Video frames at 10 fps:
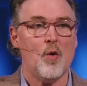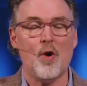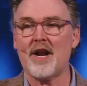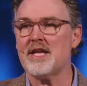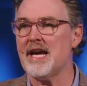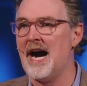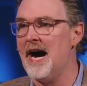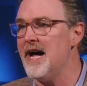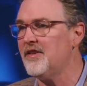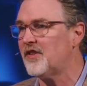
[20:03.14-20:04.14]
What are the
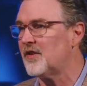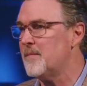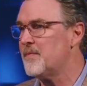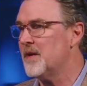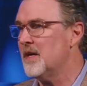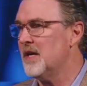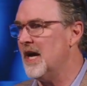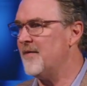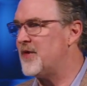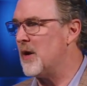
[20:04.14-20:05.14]
odds
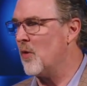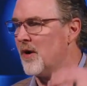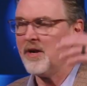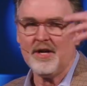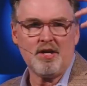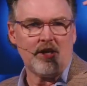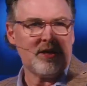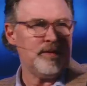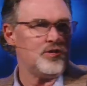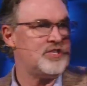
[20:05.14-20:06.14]
if there were
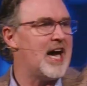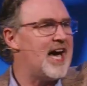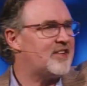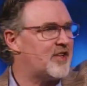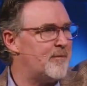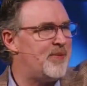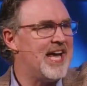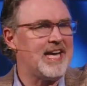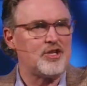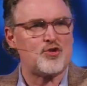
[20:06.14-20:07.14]
dots of
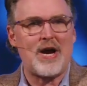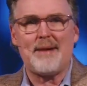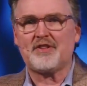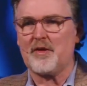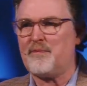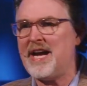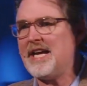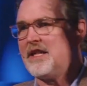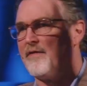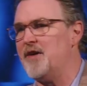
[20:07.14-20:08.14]
paint, drops of
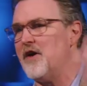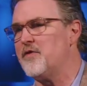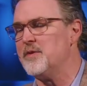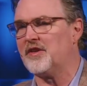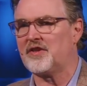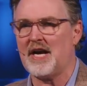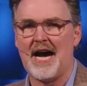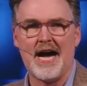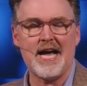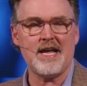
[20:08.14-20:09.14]
paint that fell from the
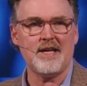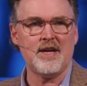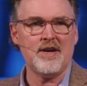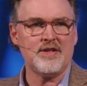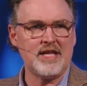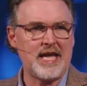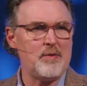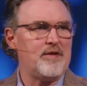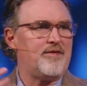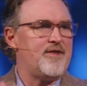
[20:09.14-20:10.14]
sky, that they
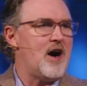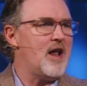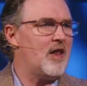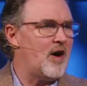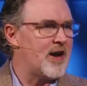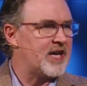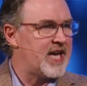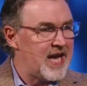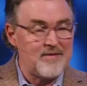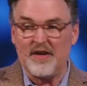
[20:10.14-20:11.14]
would fall on a
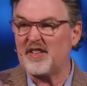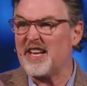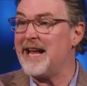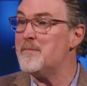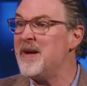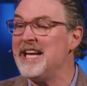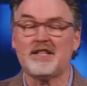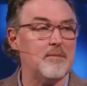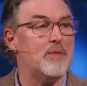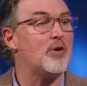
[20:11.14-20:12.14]
canvas and
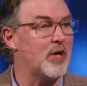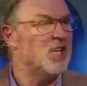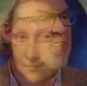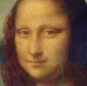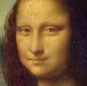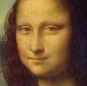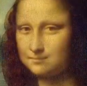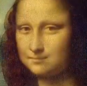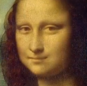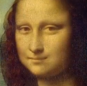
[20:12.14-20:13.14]
paint the Mona Lisa?
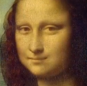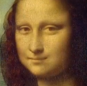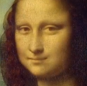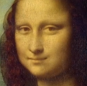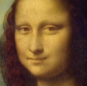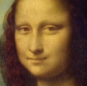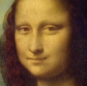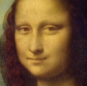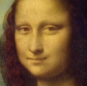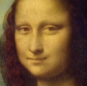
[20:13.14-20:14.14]
What are the, what are the
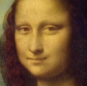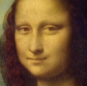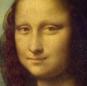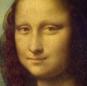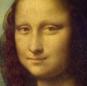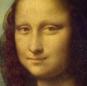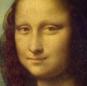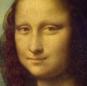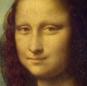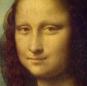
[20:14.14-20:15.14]
odds of that taking place?